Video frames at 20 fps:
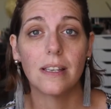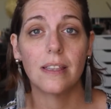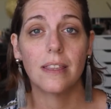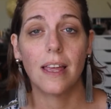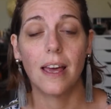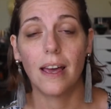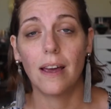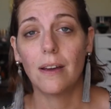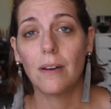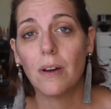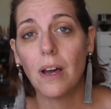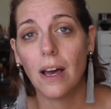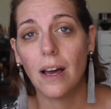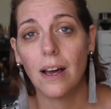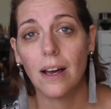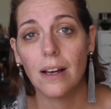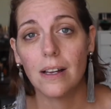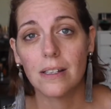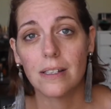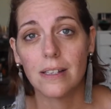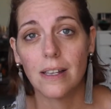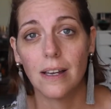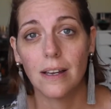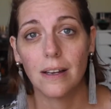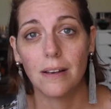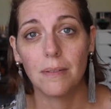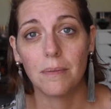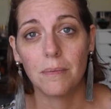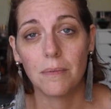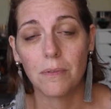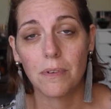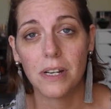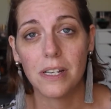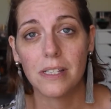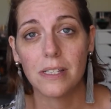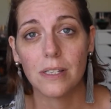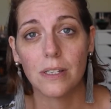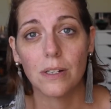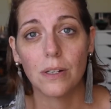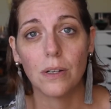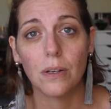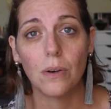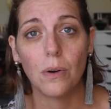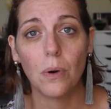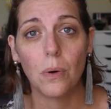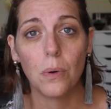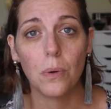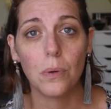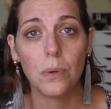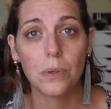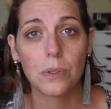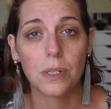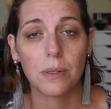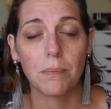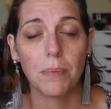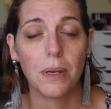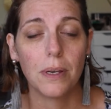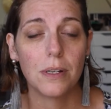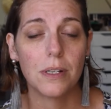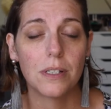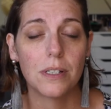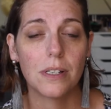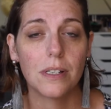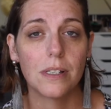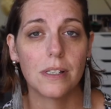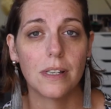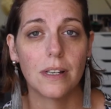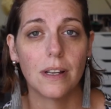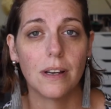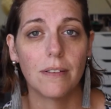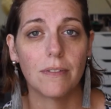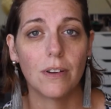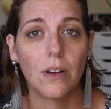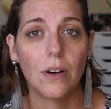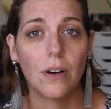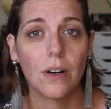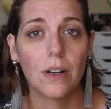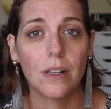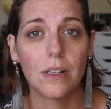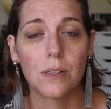that are some recent hauls and purchases that I've got,